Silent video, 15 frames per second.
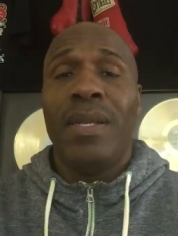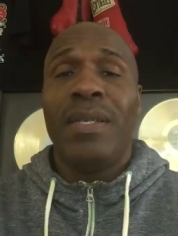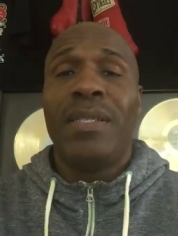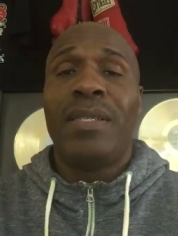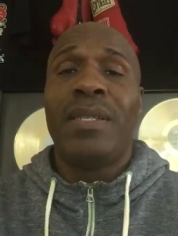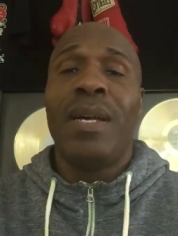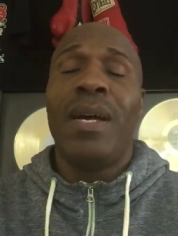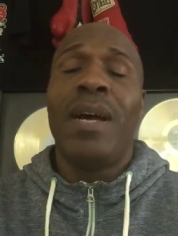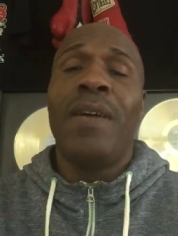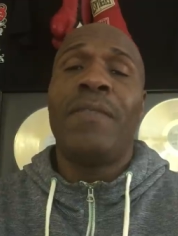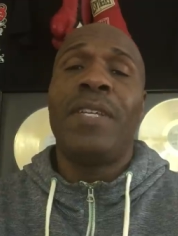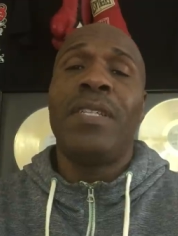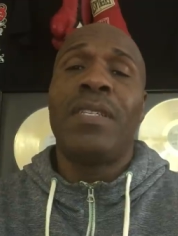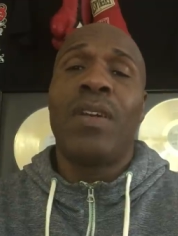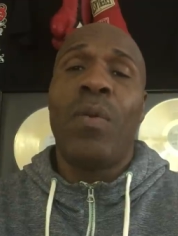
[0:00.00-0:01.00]

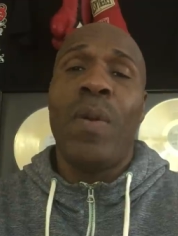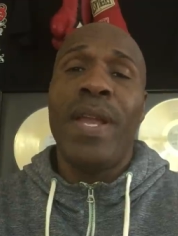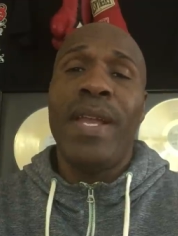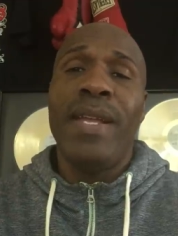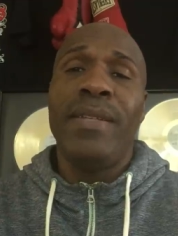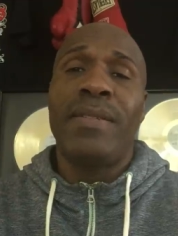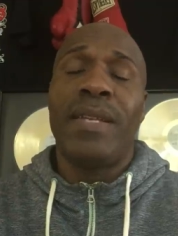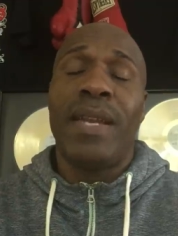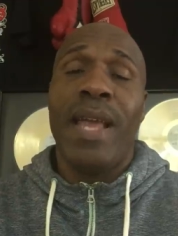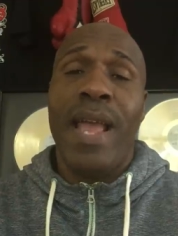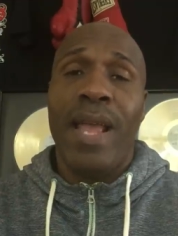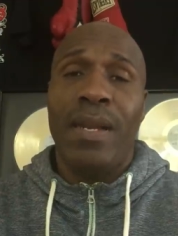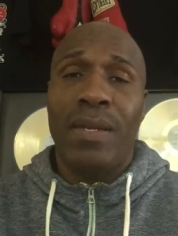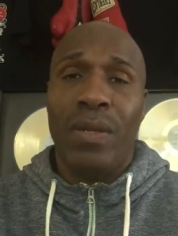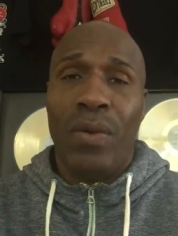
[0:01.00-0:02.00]
shoved his Queens
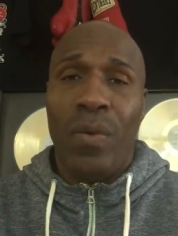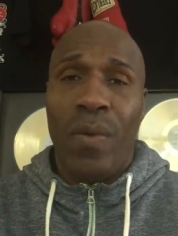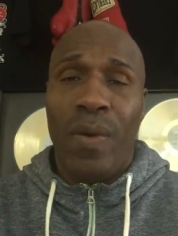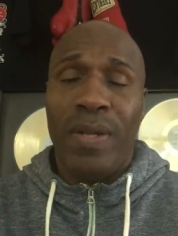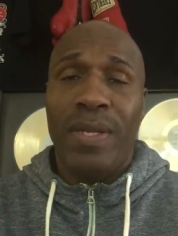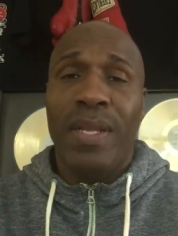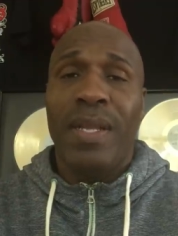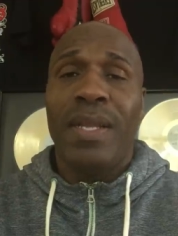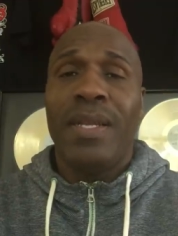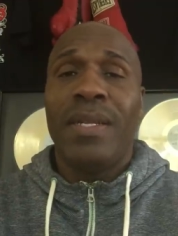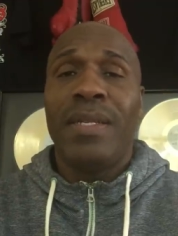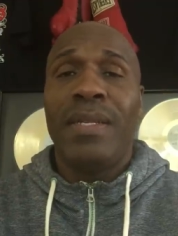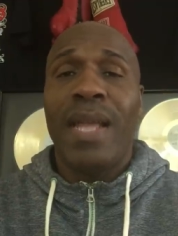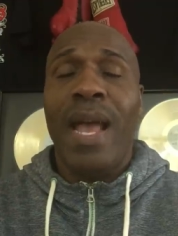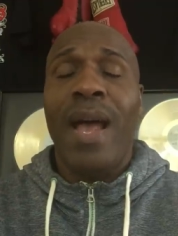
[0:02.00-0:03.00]
landlord
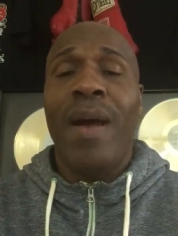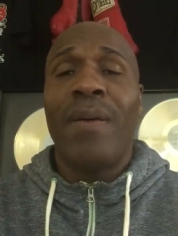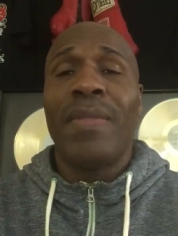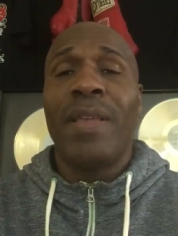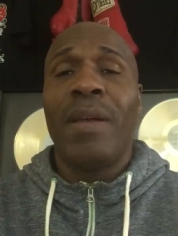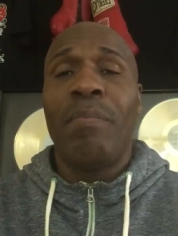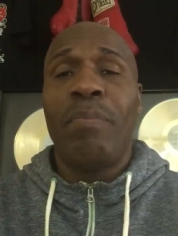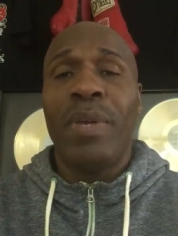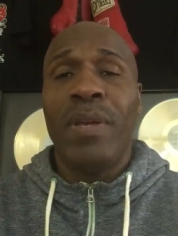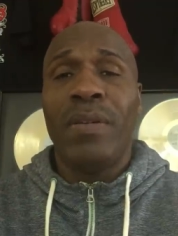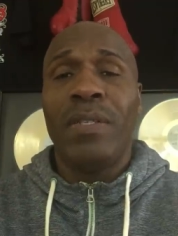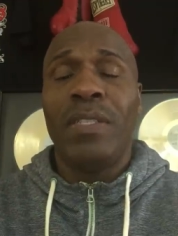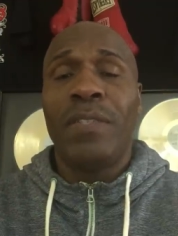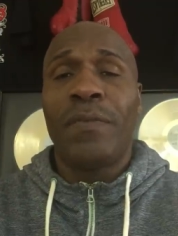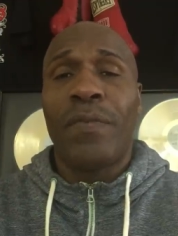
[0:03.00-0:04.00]
down their
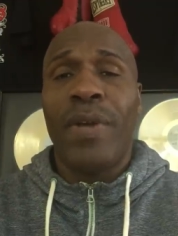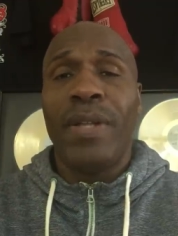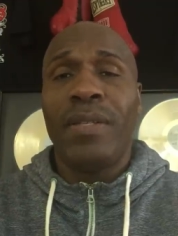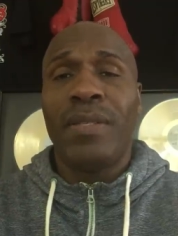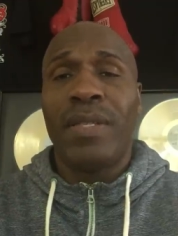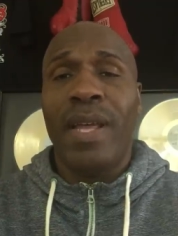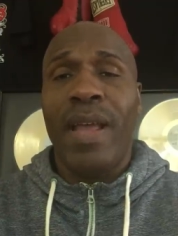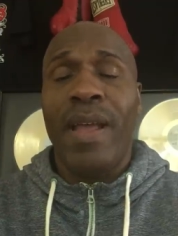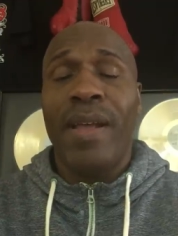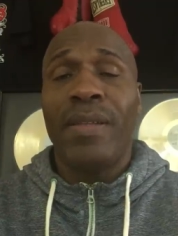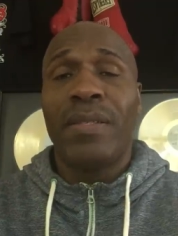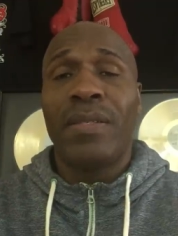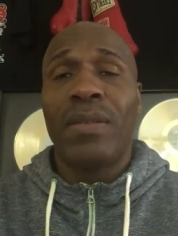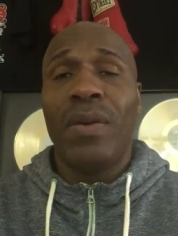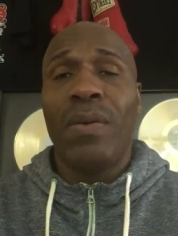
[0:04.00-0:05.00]
building's front
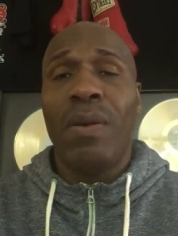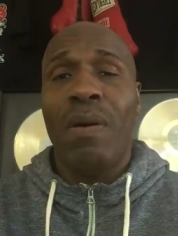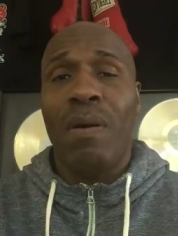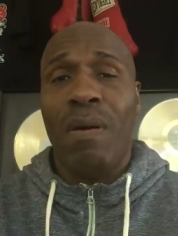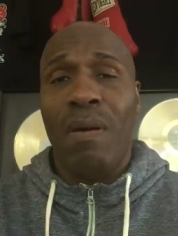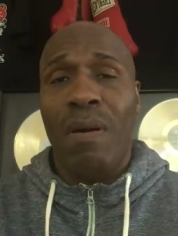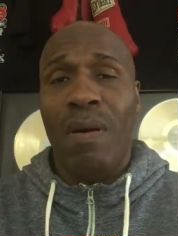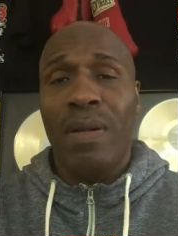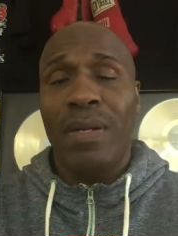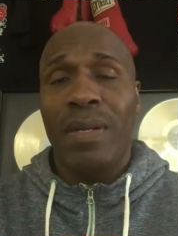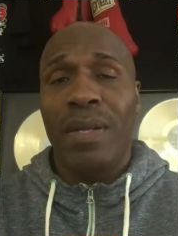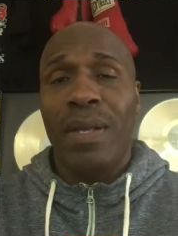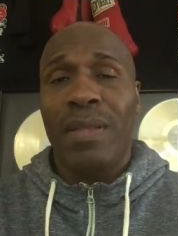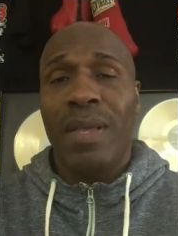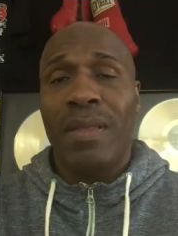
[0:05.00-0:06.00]
stairs so hard
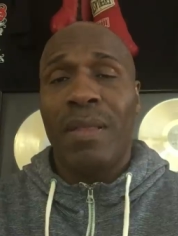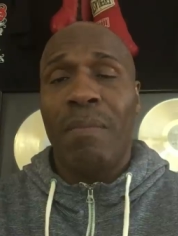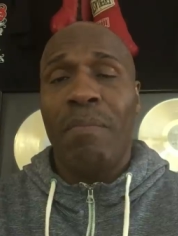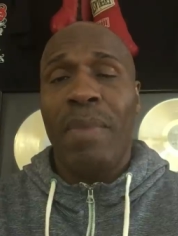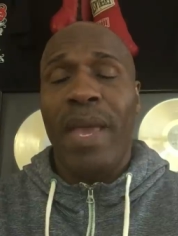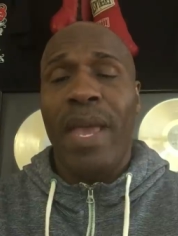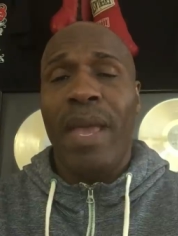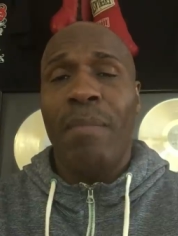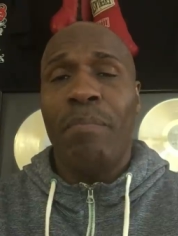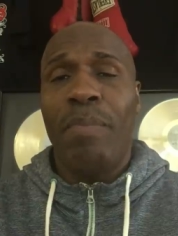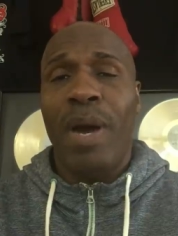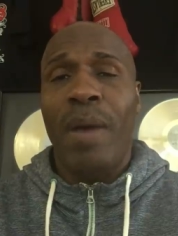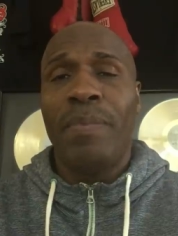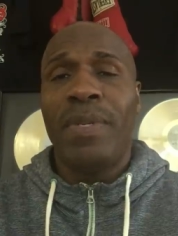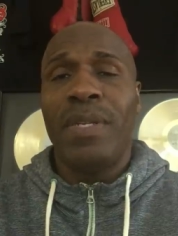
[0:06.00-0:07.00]
that the man
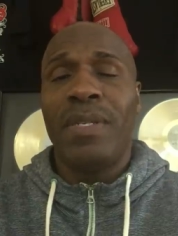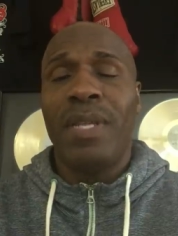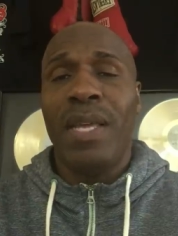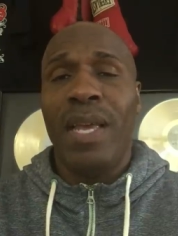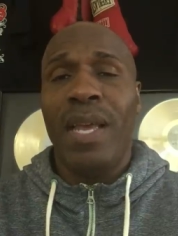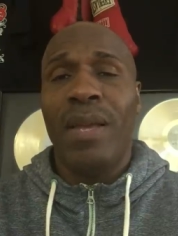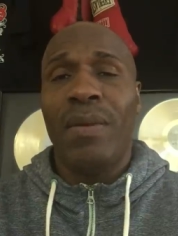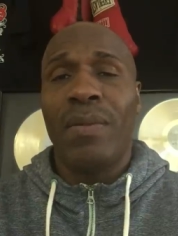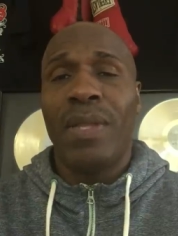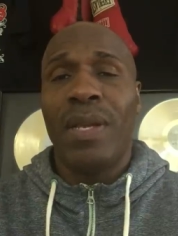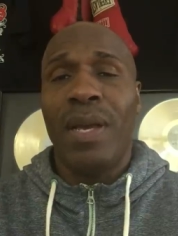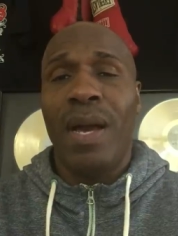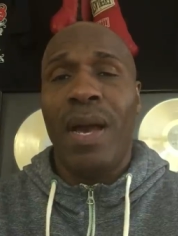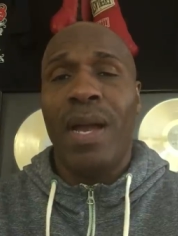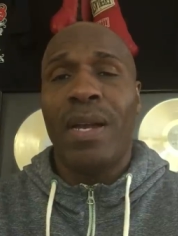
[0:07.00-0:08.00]
bumped his head on the
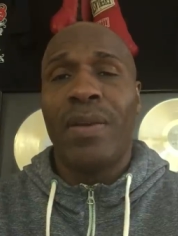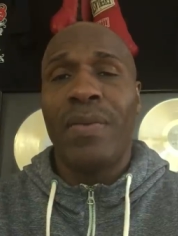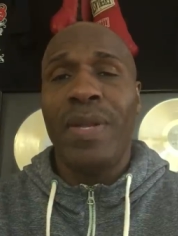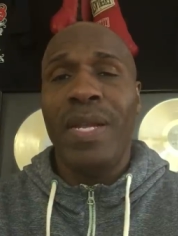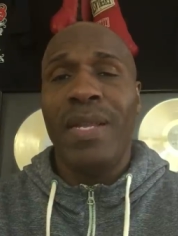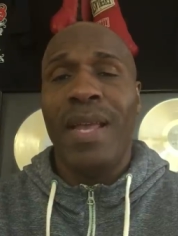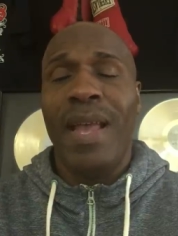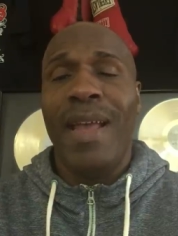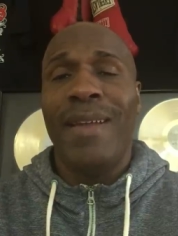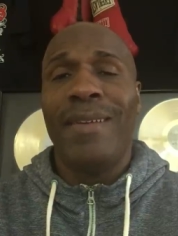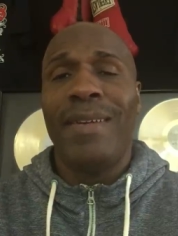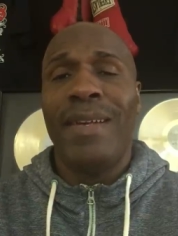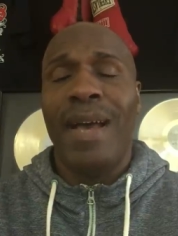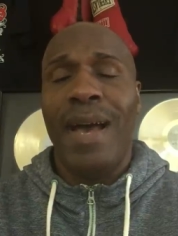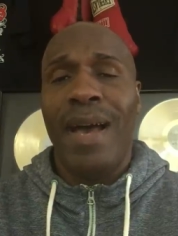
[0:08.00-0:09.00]
concrete
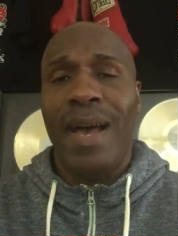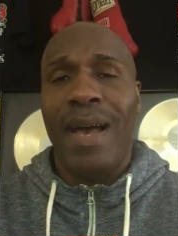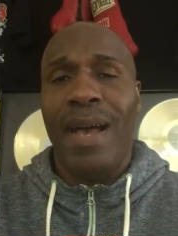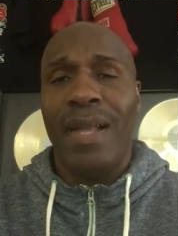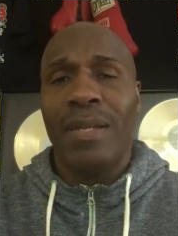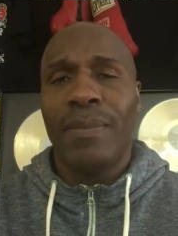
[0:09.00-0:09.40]
and died.